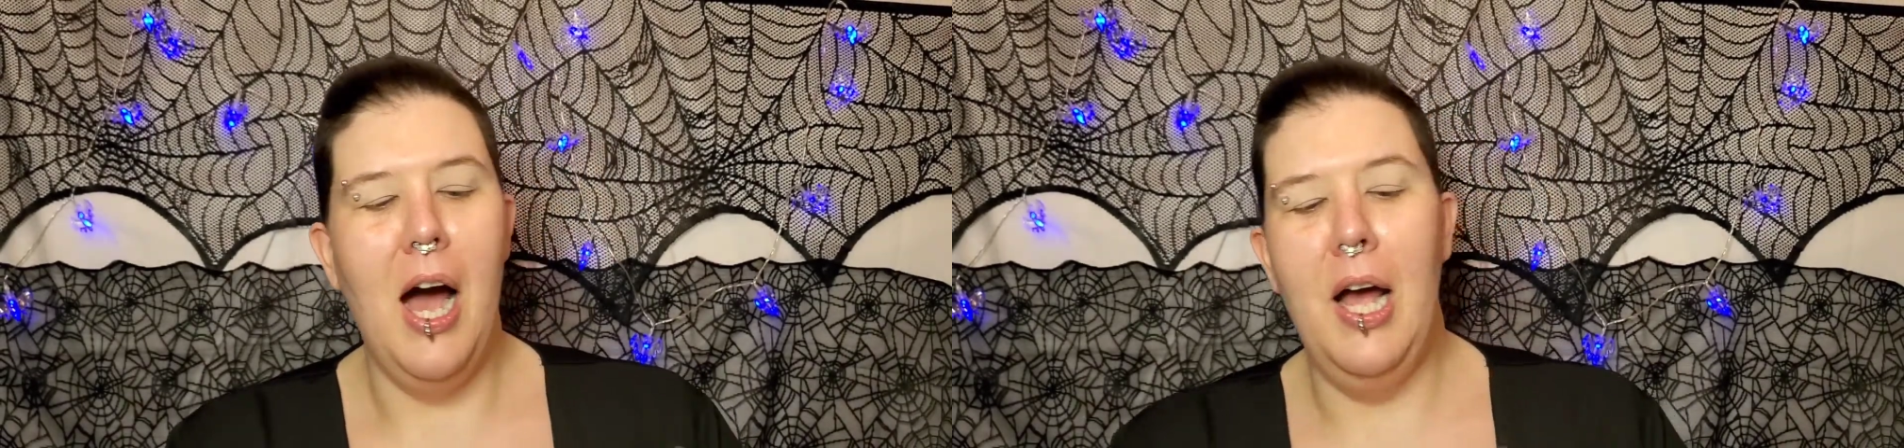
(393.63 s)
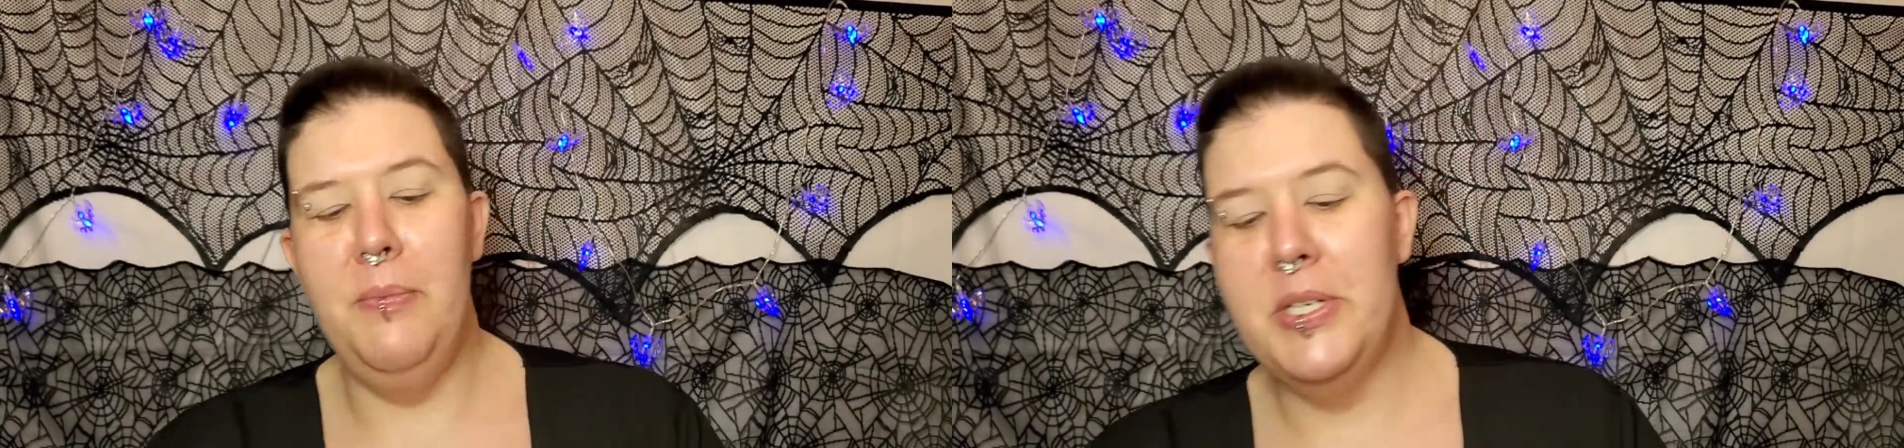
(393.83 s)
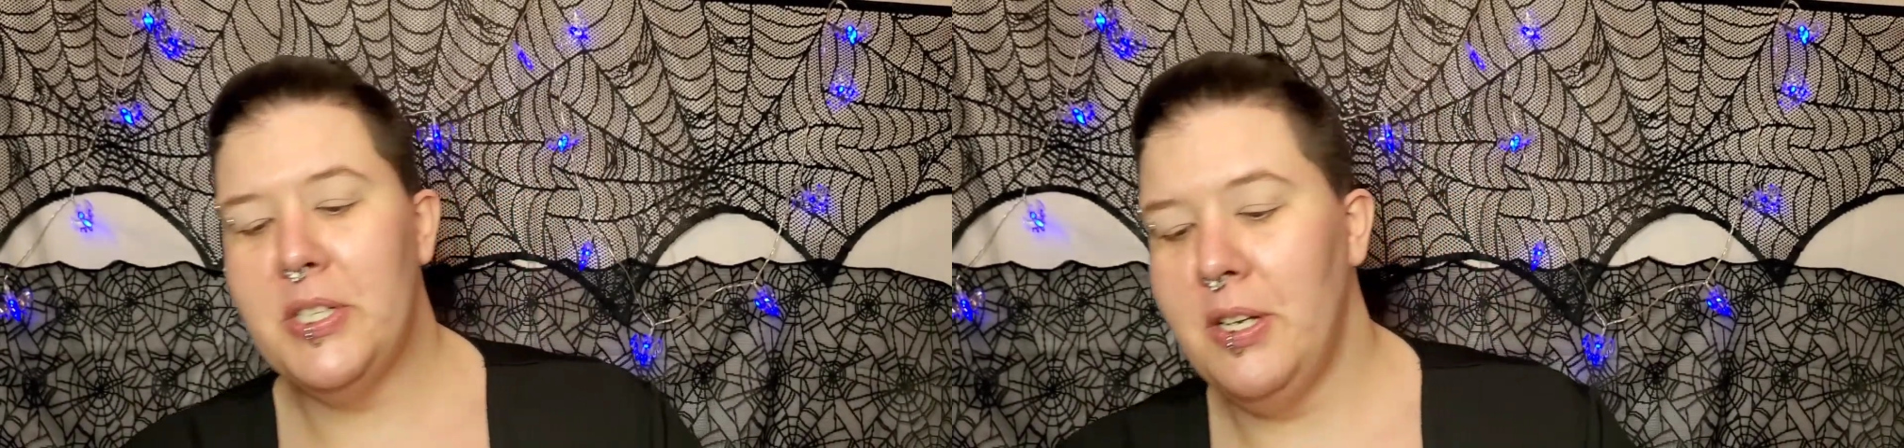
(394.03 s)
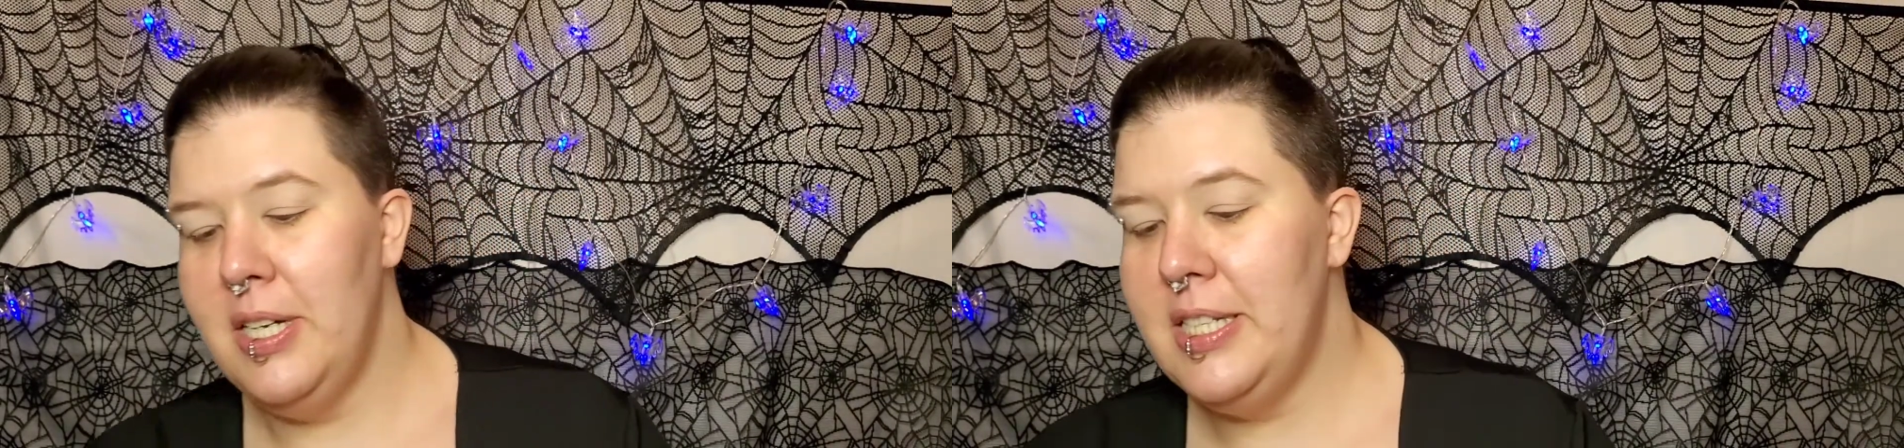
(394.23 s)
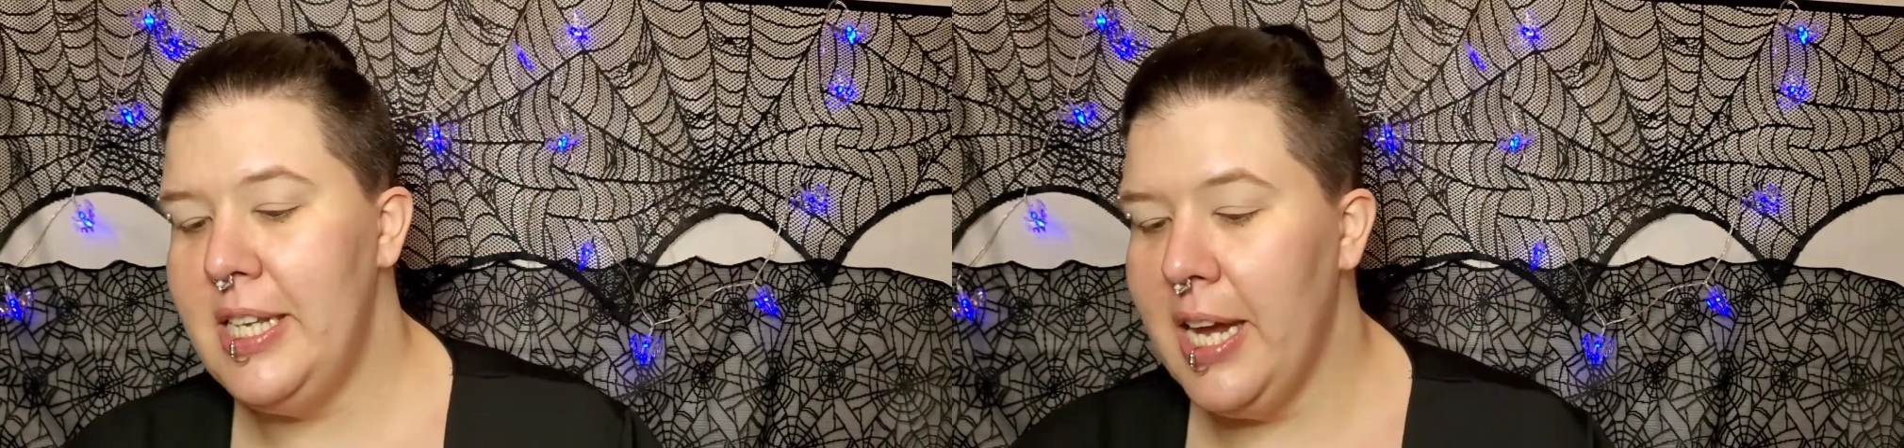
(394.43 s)
I'm just going
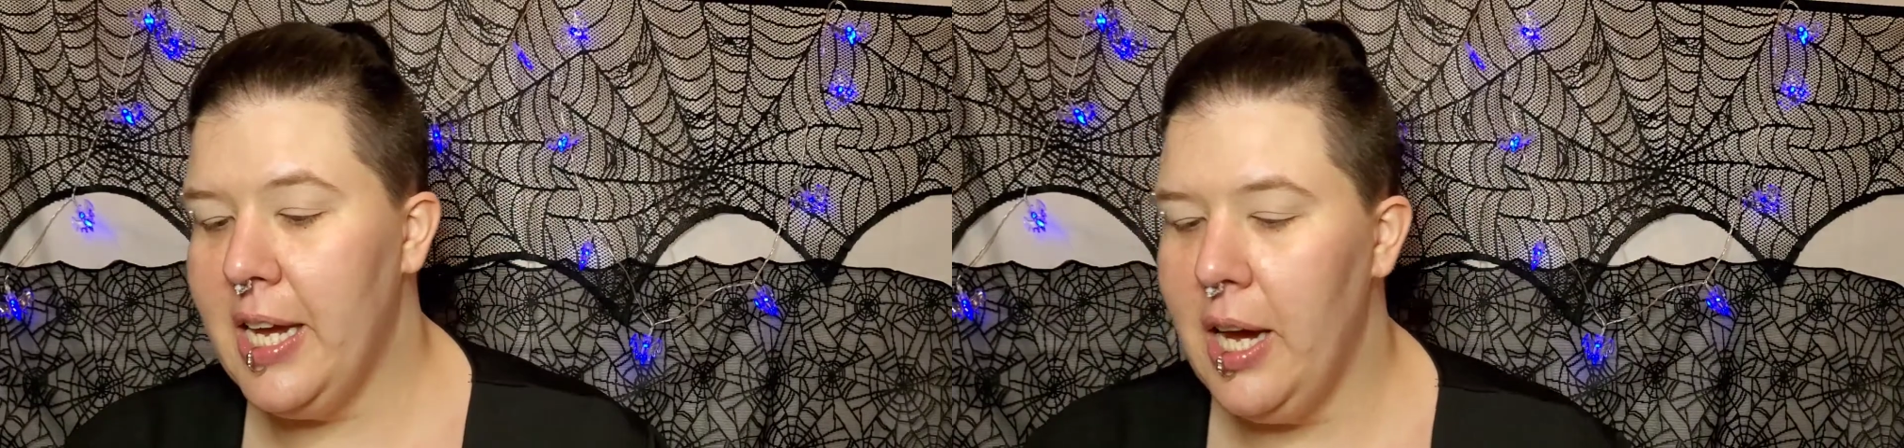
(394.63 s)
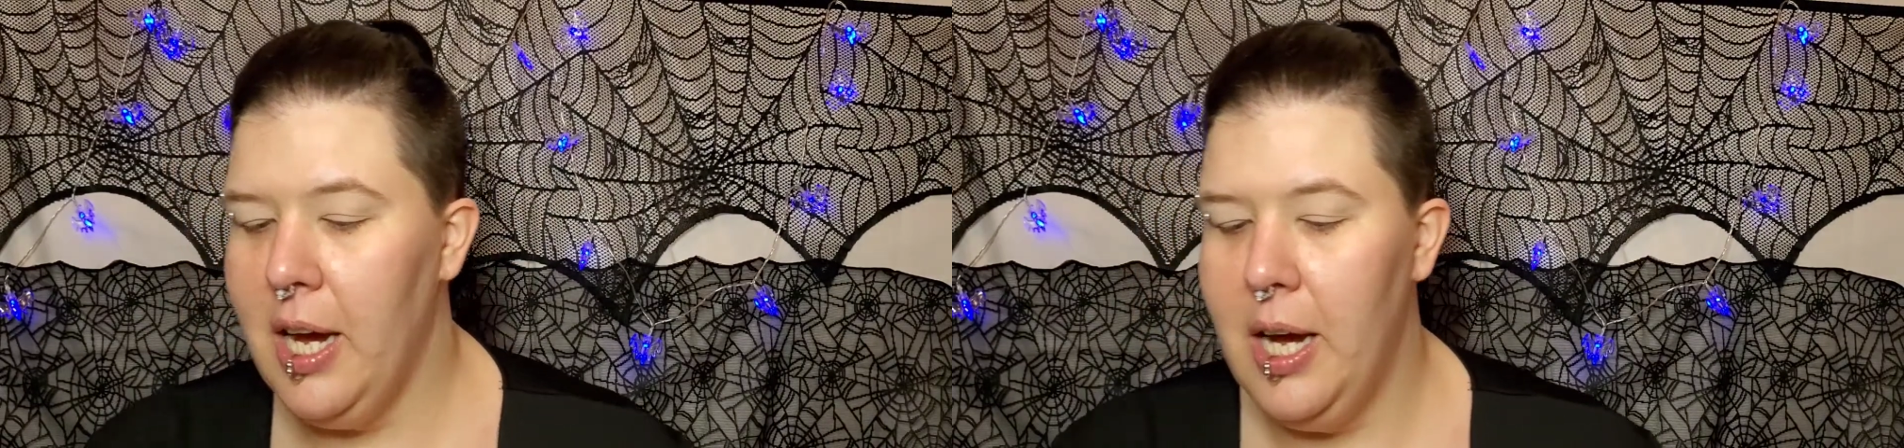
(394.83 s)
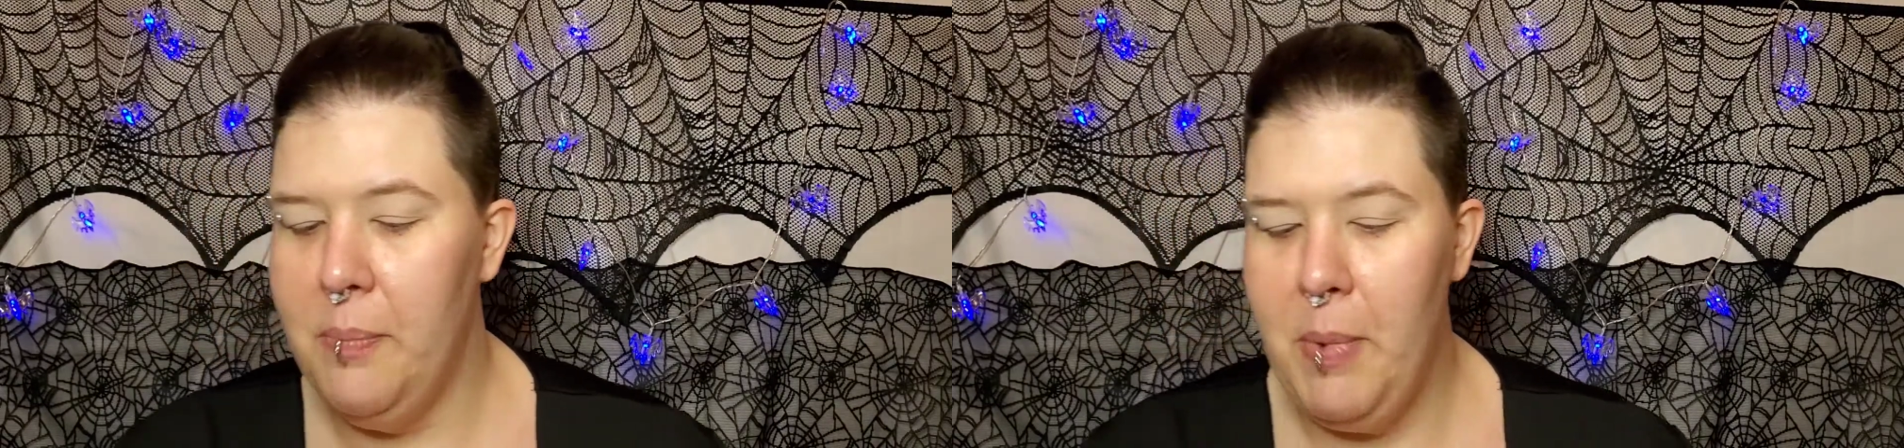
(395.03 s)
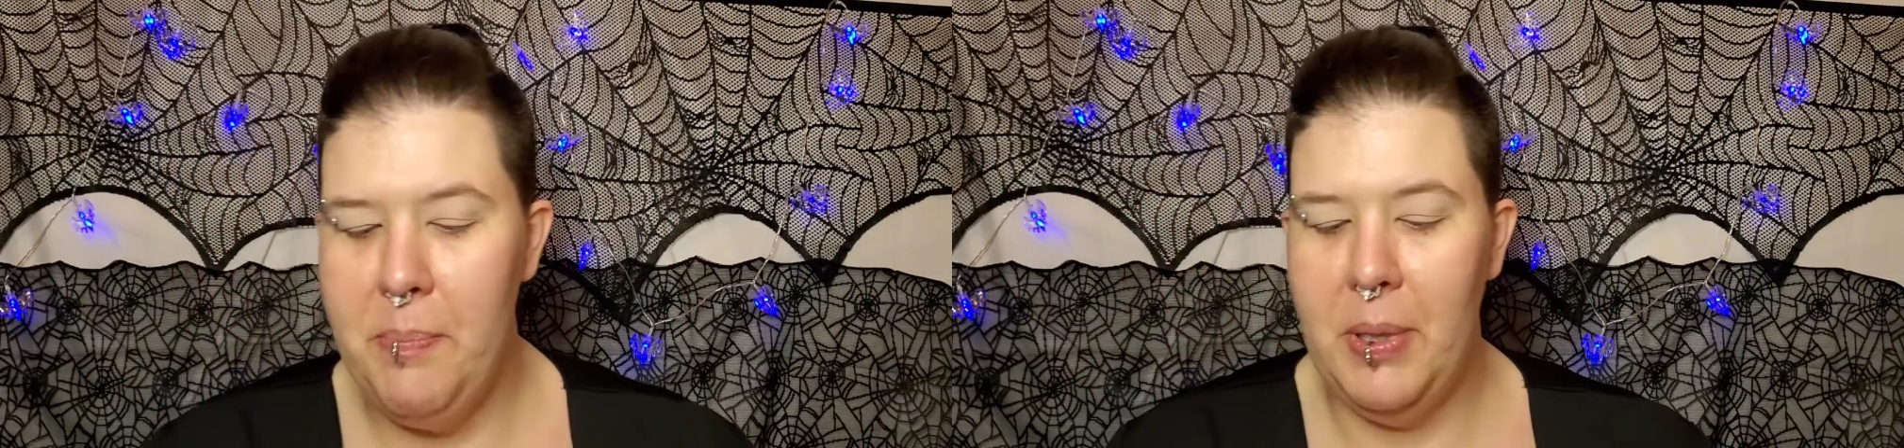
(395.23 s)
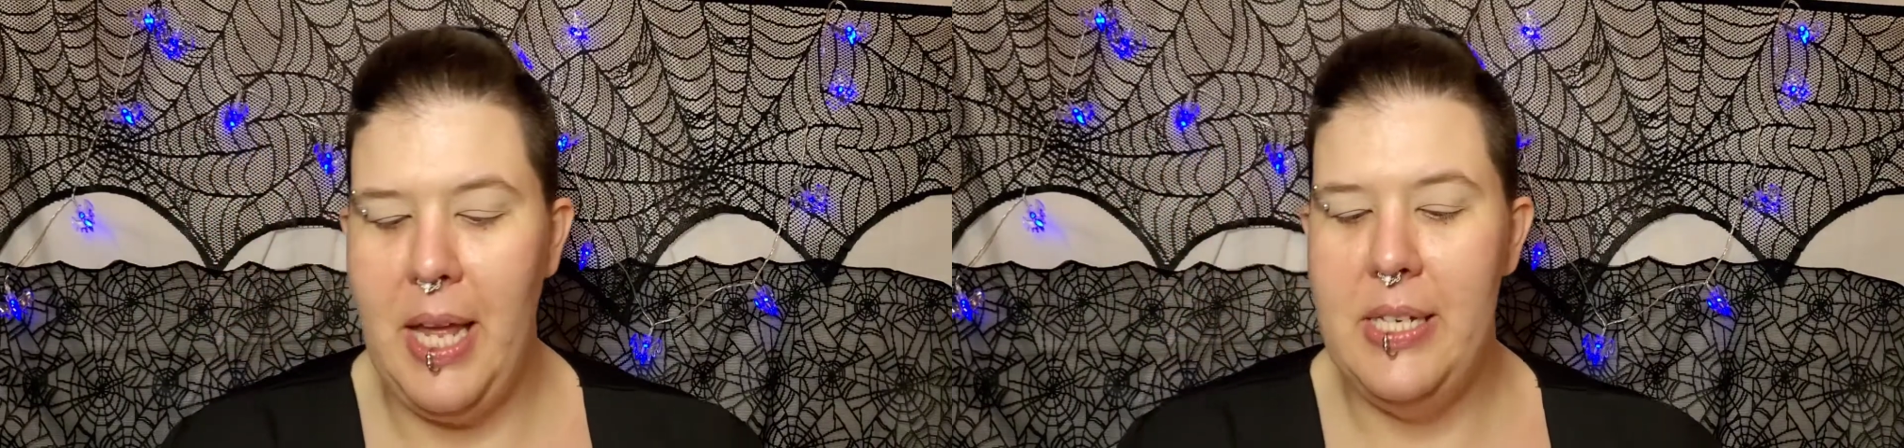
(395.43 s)
to take my
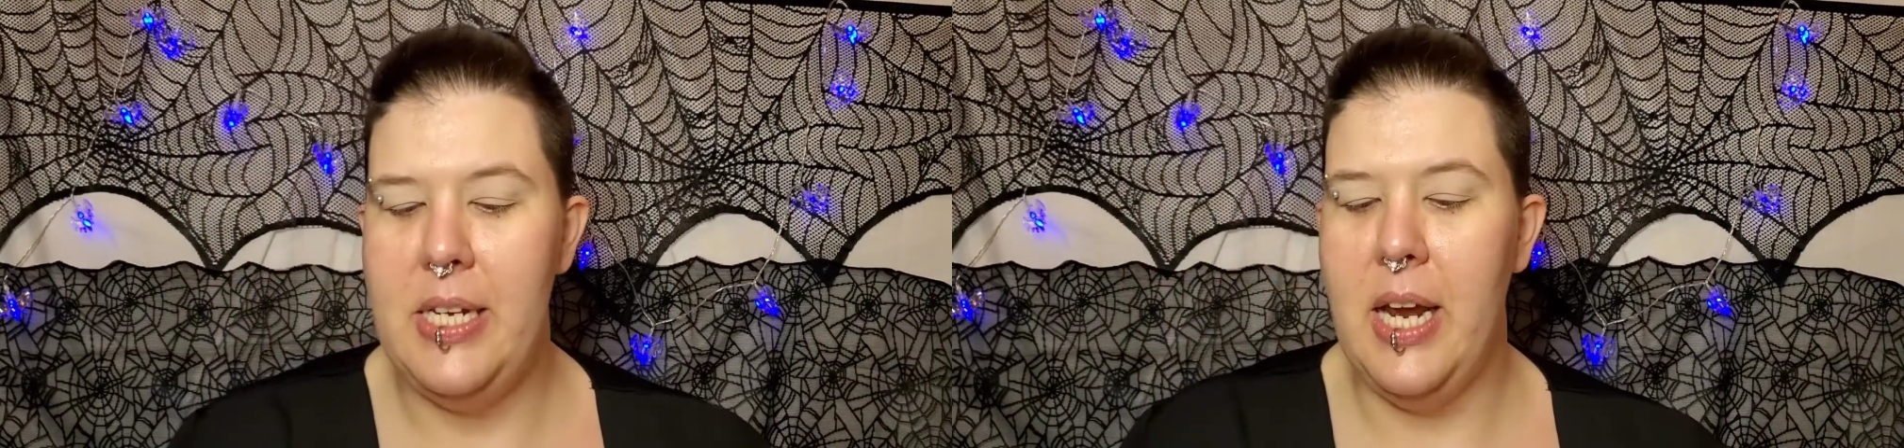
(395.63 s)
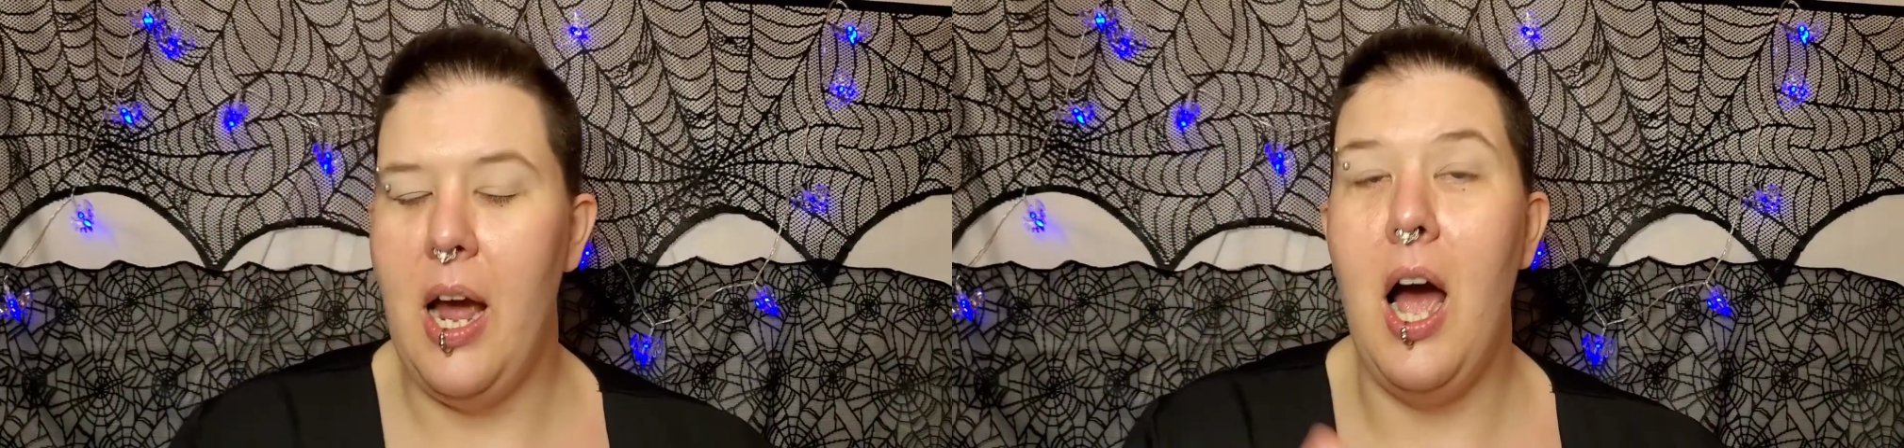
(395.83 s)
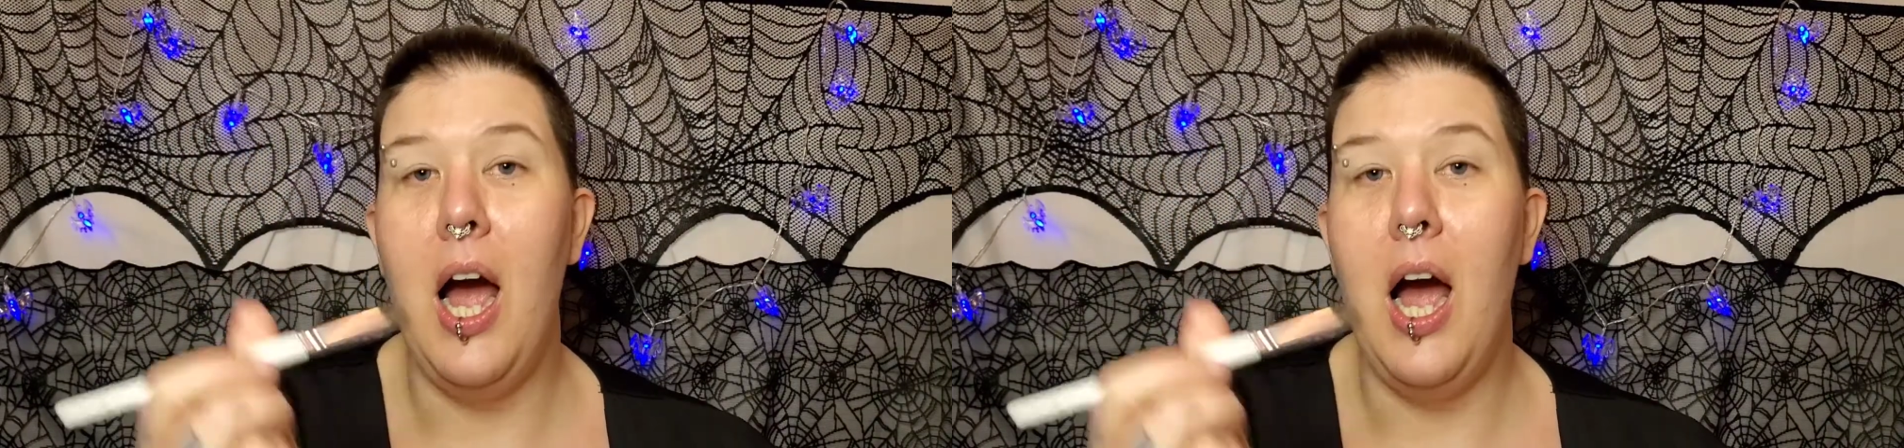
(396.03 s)
blending